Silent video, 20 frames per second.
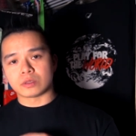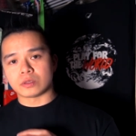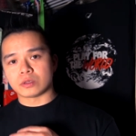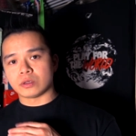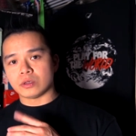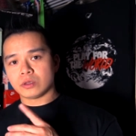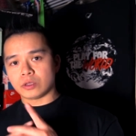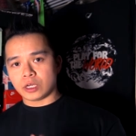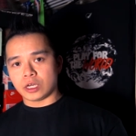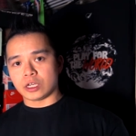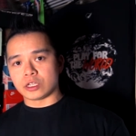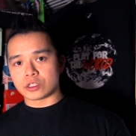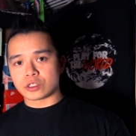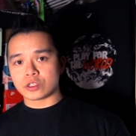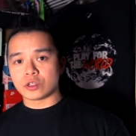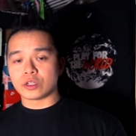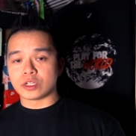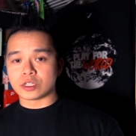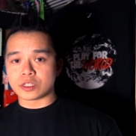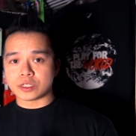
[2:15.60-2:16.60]
Okay,
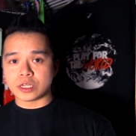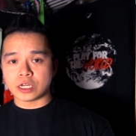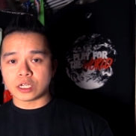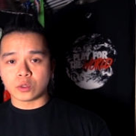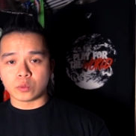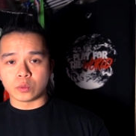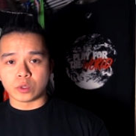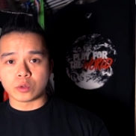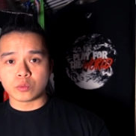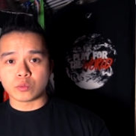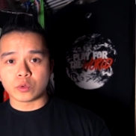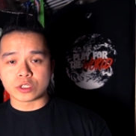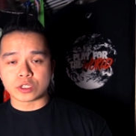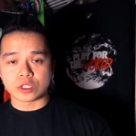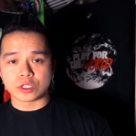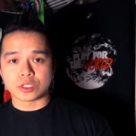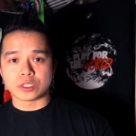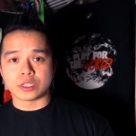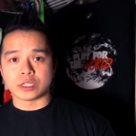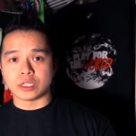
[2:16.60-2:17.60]
so the second one, which
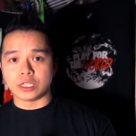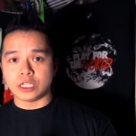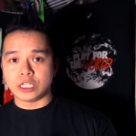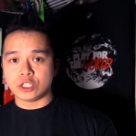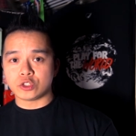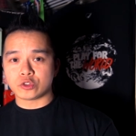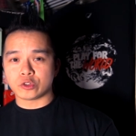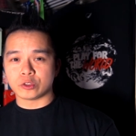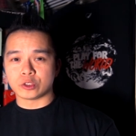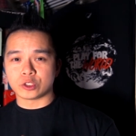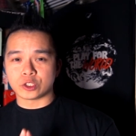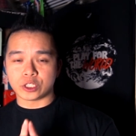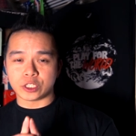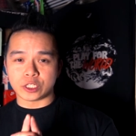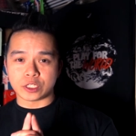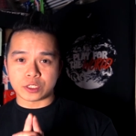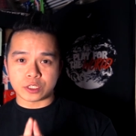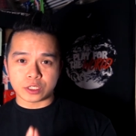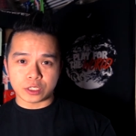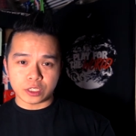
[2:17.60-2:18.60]
is the e-tron
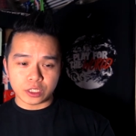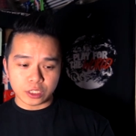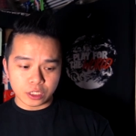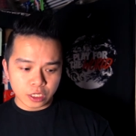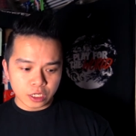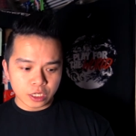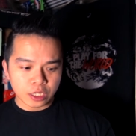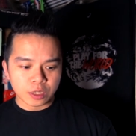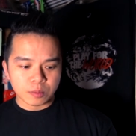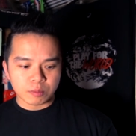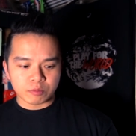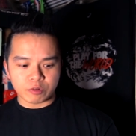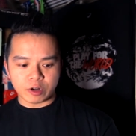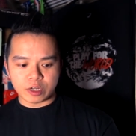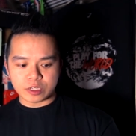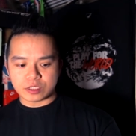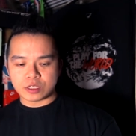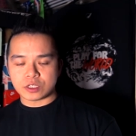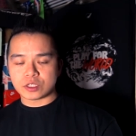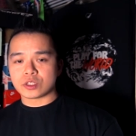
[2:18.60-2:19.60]
GT,
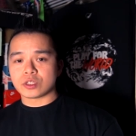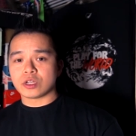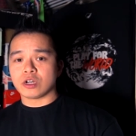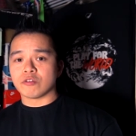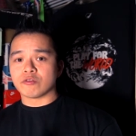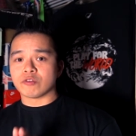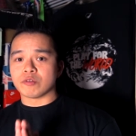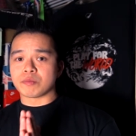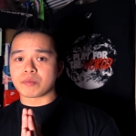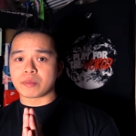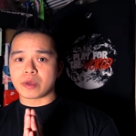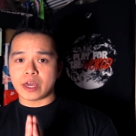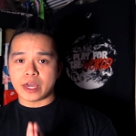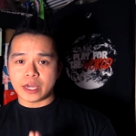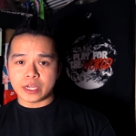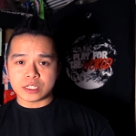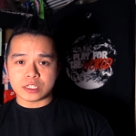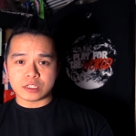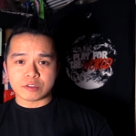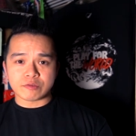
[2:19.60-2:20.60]
prices start from
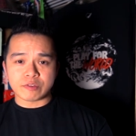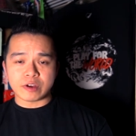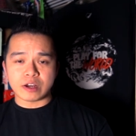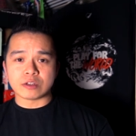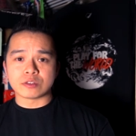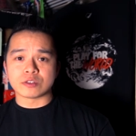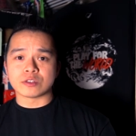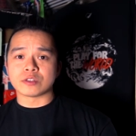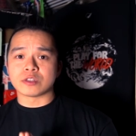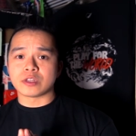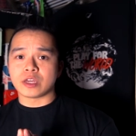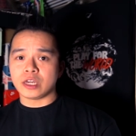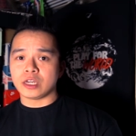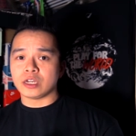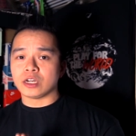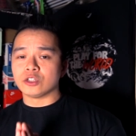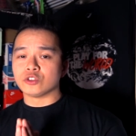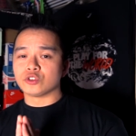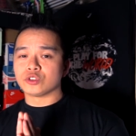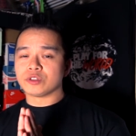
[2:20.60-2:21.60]

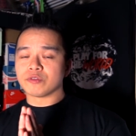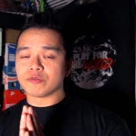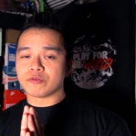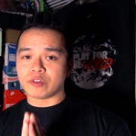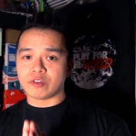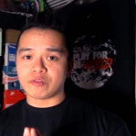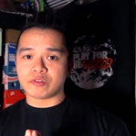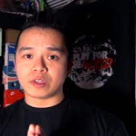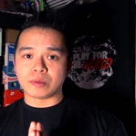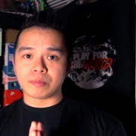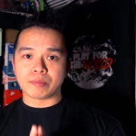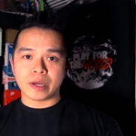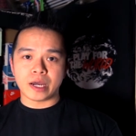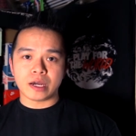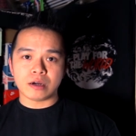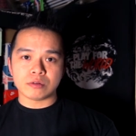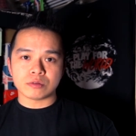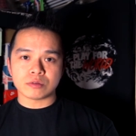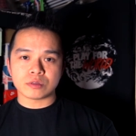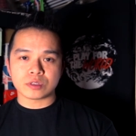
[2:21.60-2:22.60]

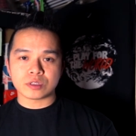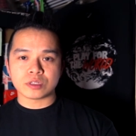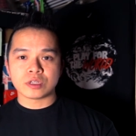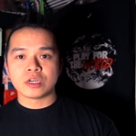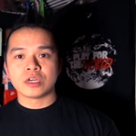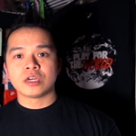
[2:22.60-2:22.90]
£80,850.